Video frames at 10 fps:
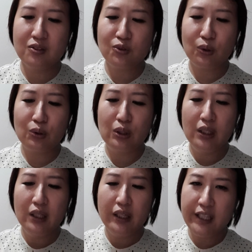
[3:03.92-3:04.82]
So
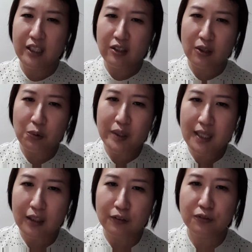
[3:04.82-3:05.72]
it is always
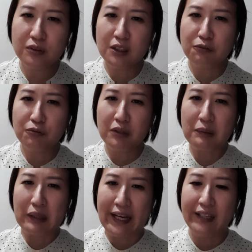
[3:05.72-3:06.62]
helpful if
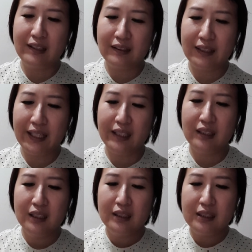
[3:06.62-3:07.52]
we can get
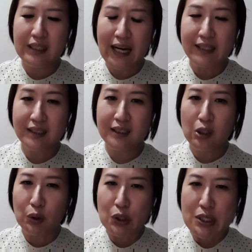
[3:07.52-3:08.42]
the asker
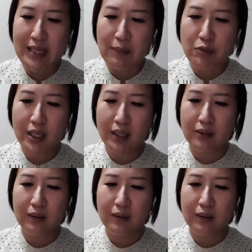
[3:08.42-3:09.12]
or the subject